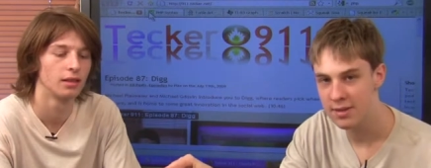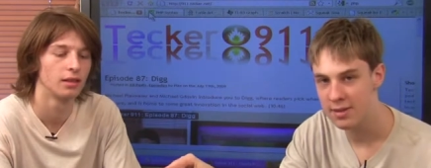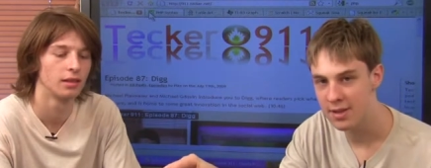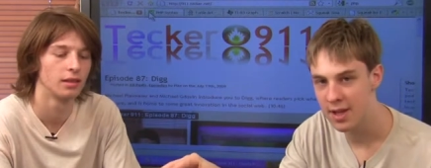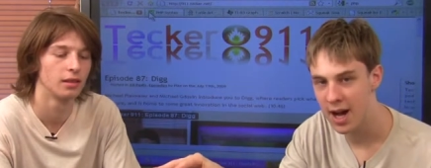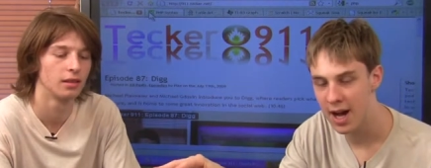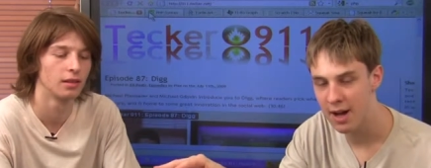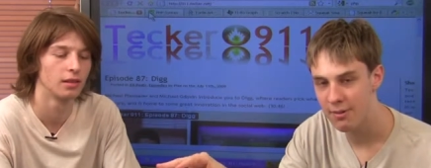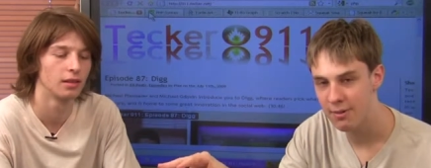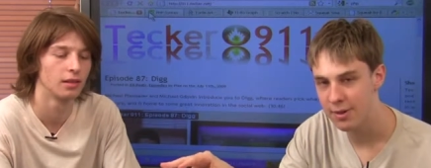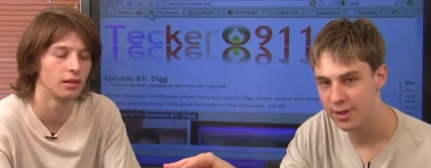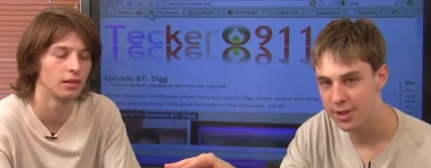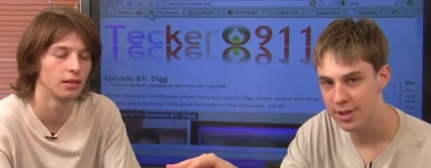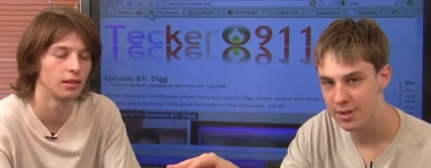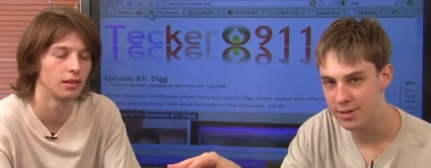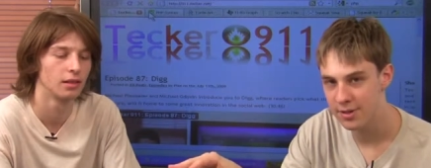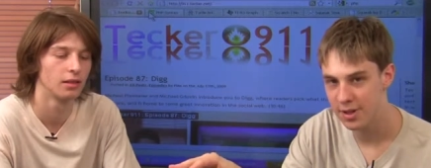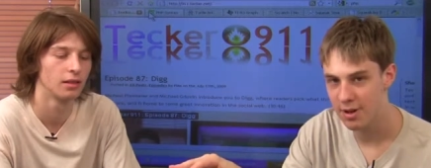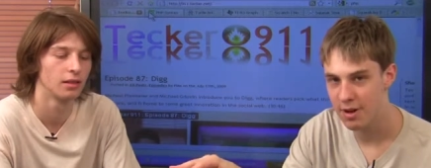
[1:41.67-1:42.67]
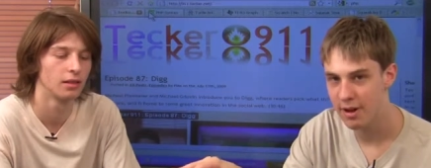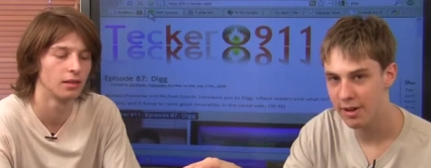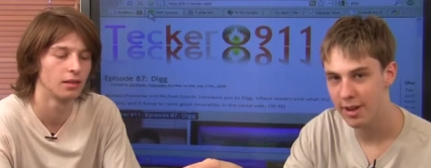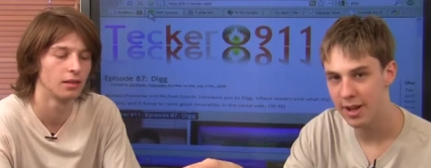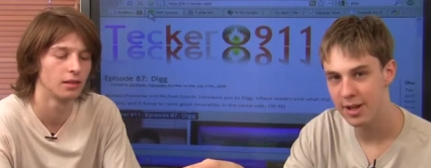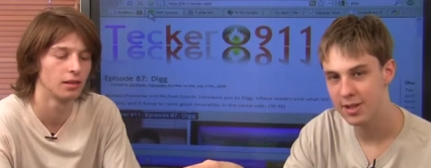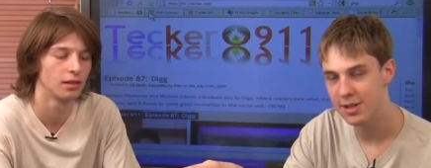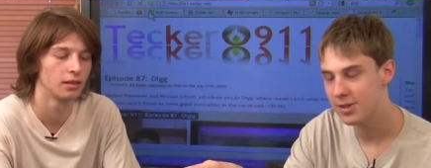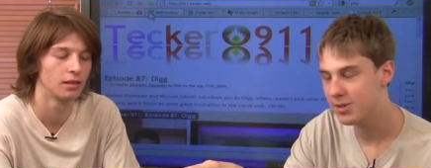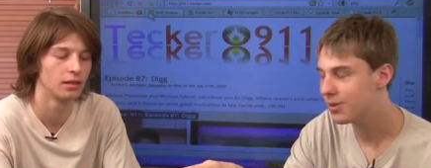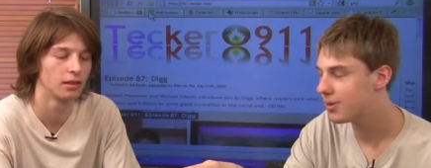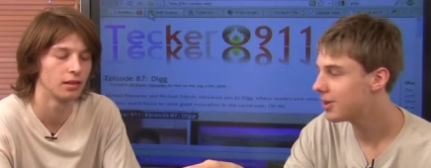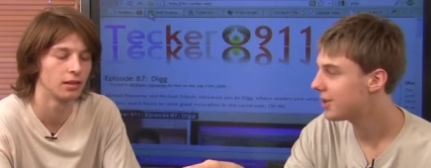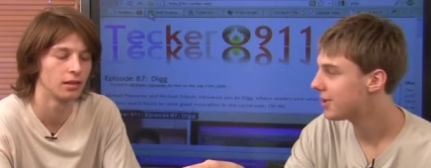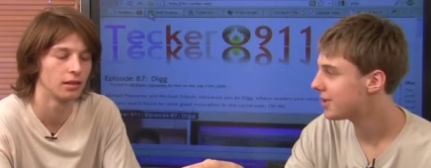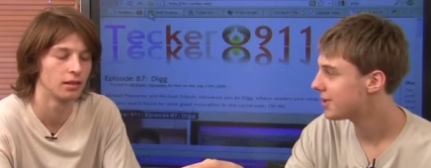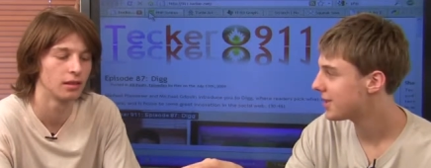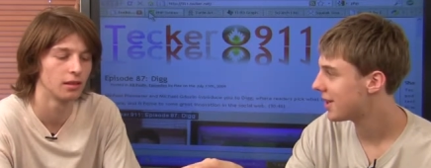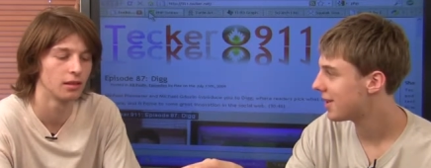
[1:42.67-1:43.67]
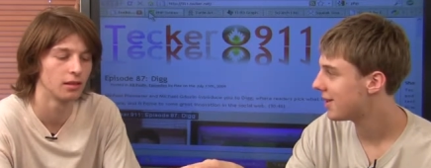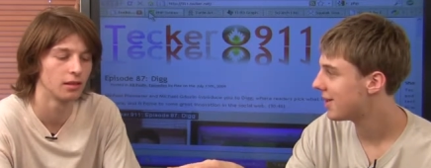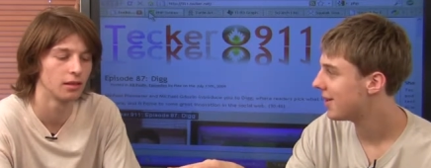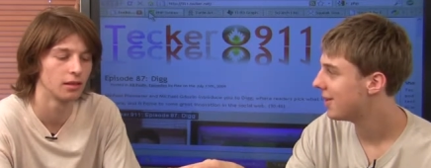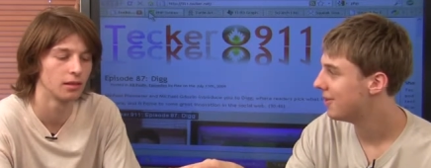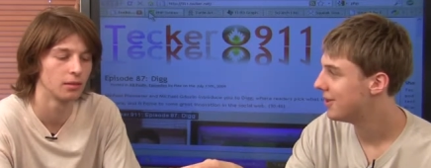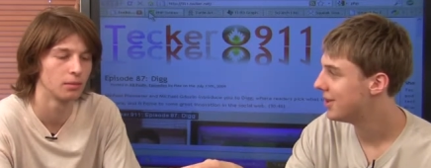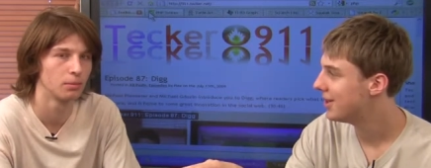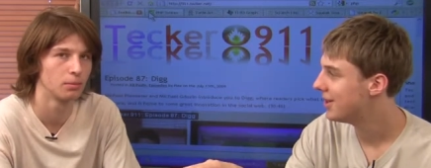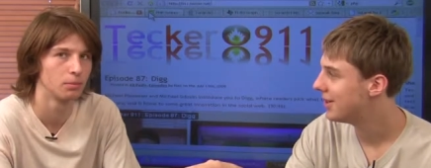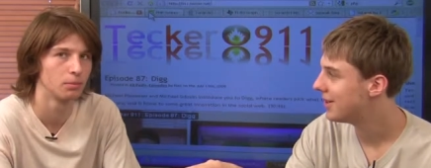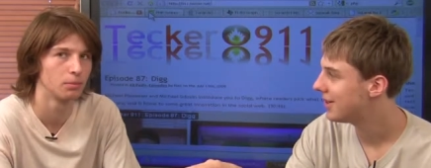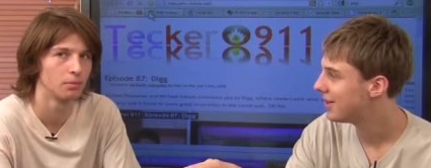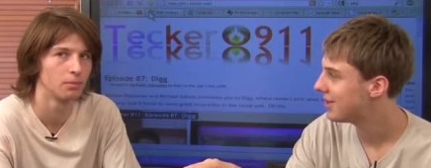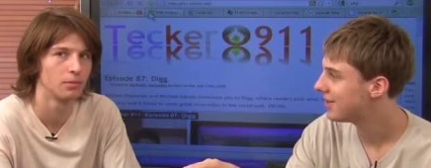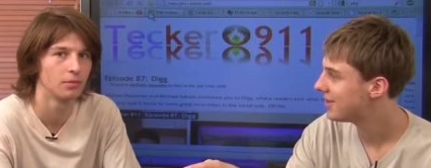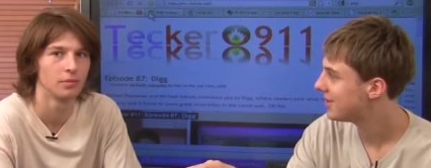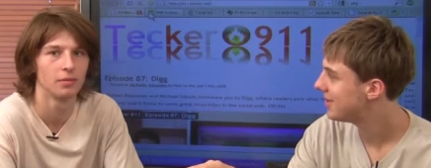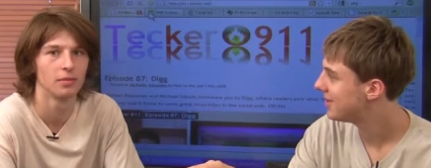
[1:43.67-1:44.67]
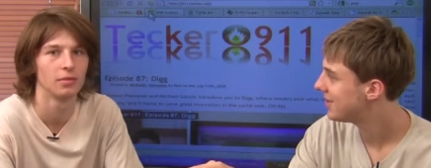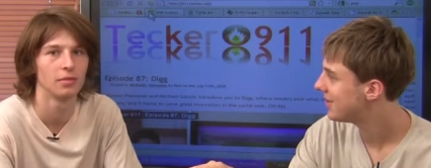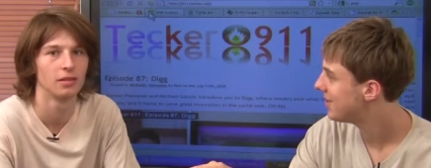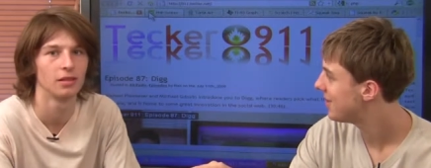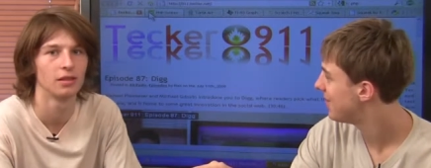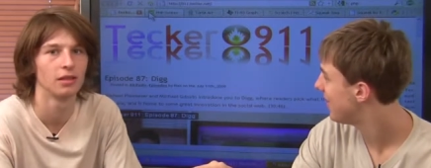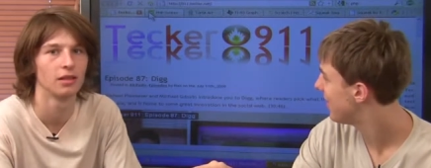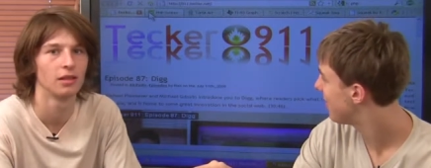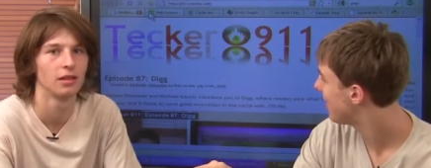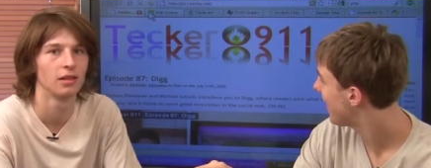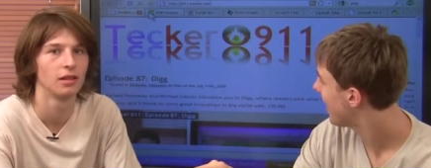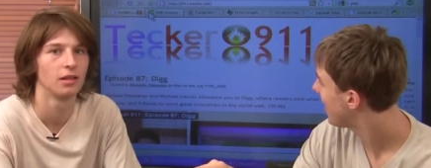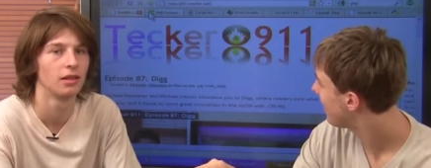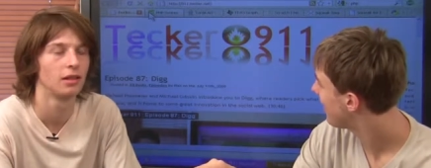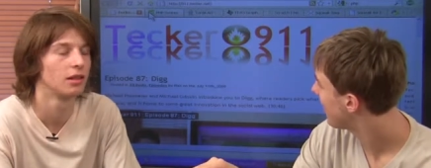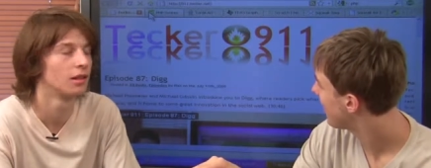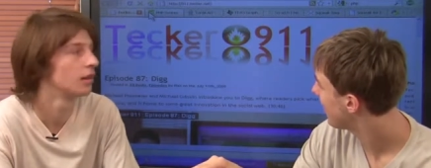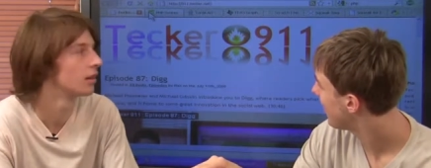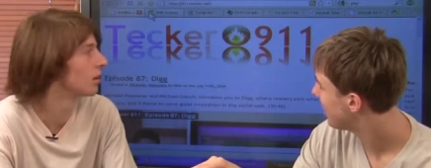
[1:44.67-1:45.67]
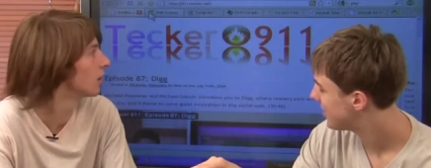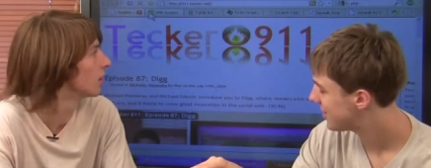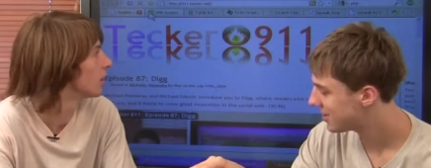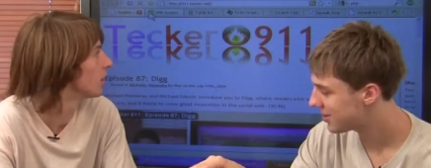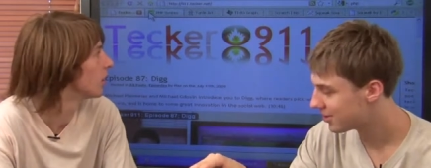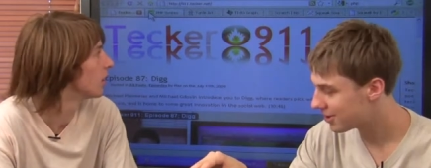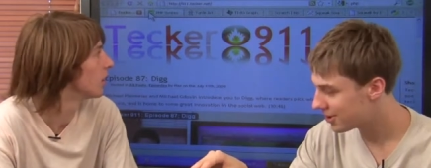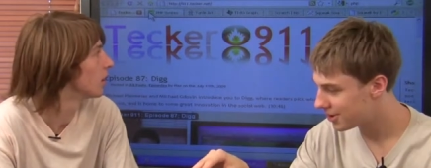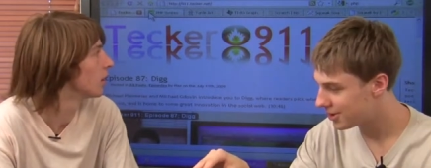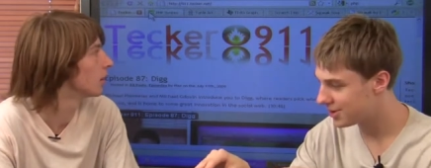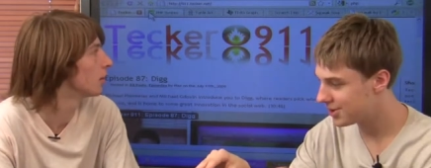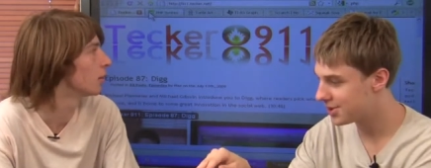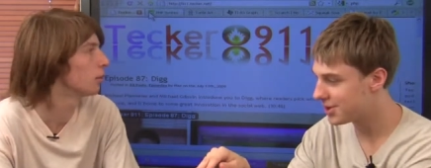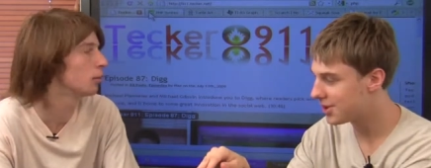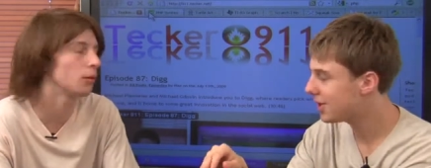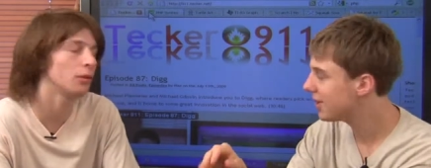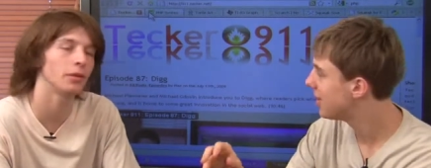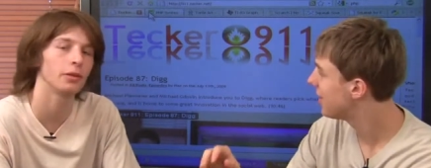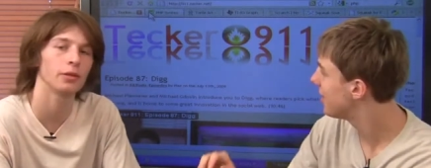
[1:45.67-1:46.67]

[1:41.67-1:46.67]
Speaker 1: Not really using online tutorials. I don't know, Reed, you seem to be a fan of online tutorials. Well,